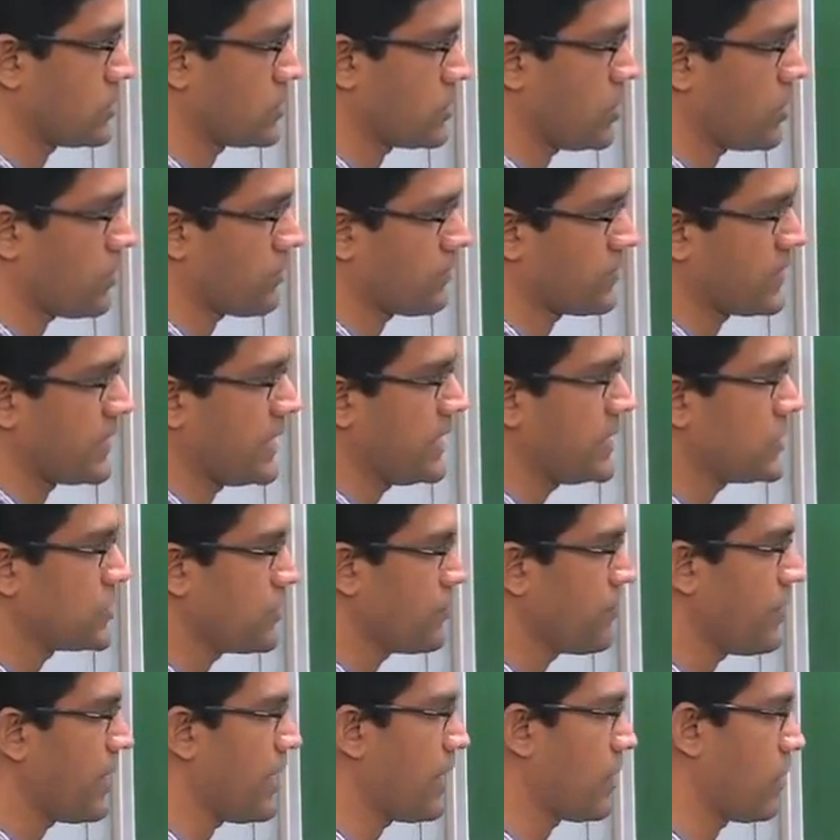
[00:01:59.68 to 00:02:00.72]
sort of the
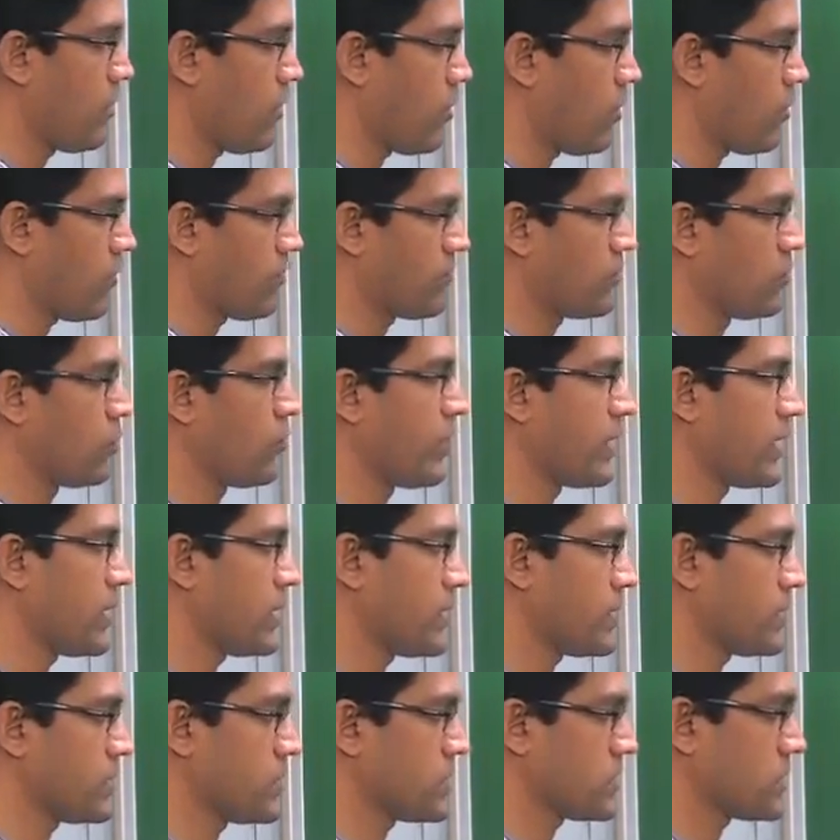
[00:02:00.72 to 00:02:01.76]
easy way of doing
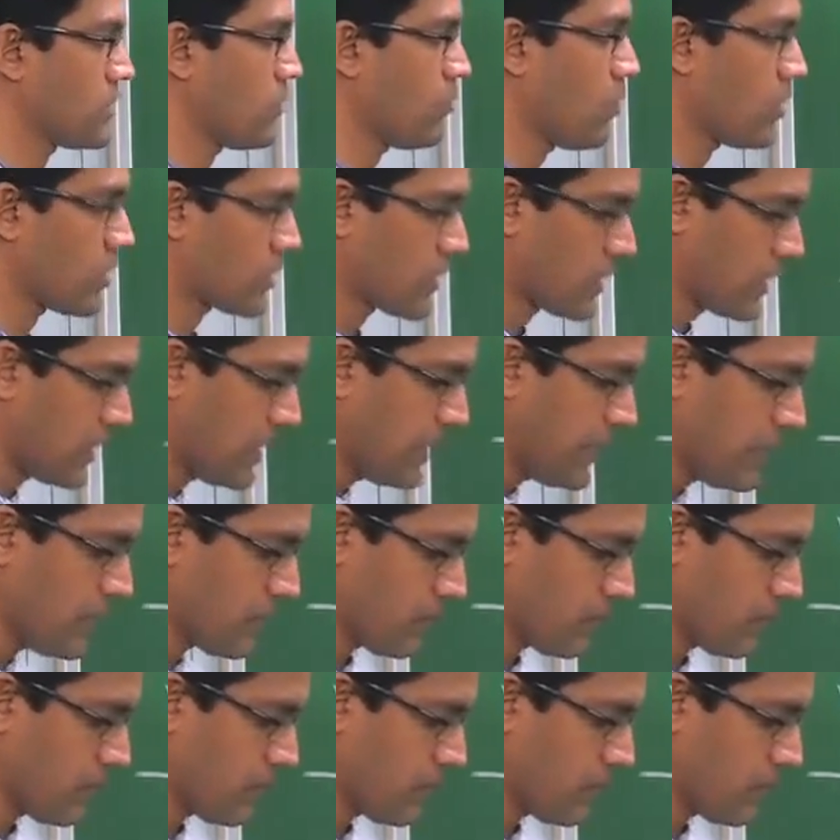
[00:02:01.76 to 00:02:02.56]
it, a somewhat clean